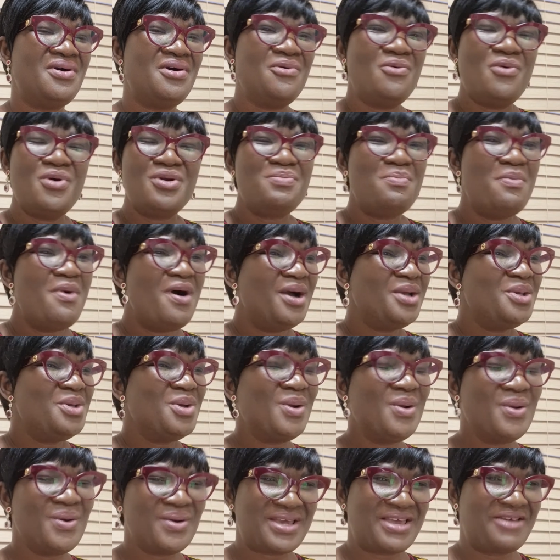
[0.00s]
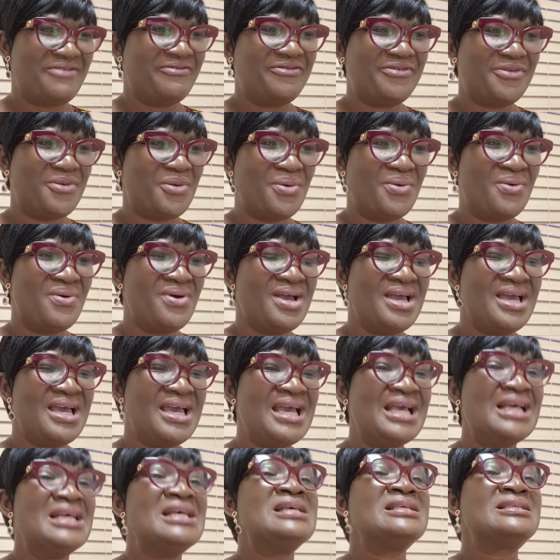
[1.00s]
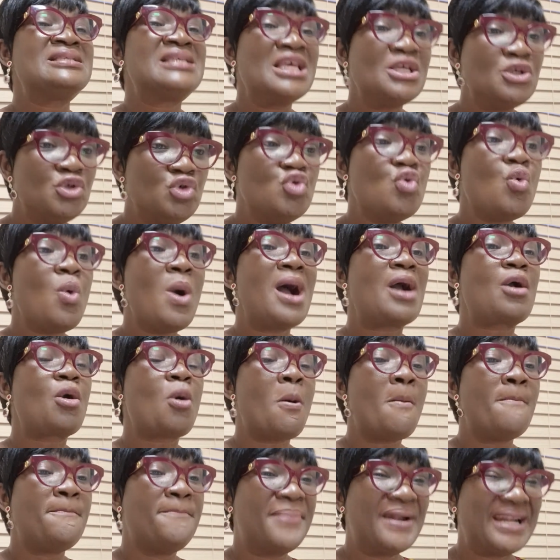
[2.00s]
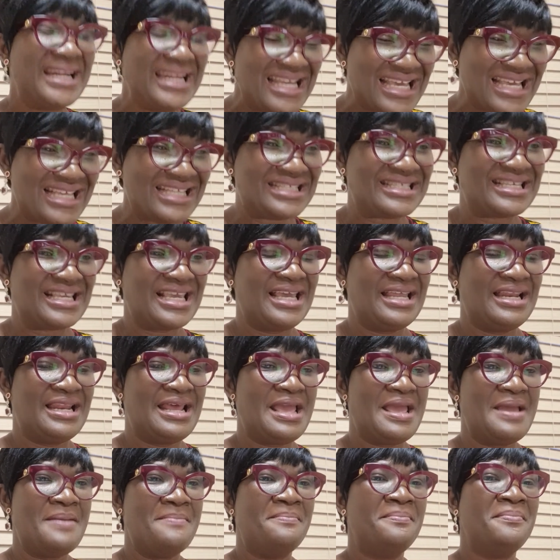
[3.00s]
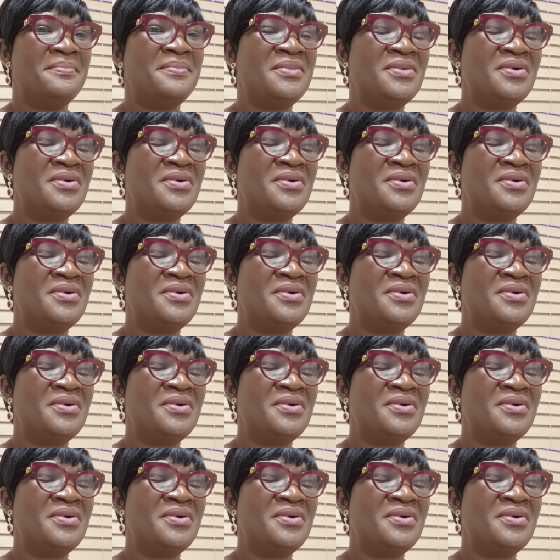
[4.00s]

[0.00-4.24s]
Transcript: What more are you looking for? says you are complete in him.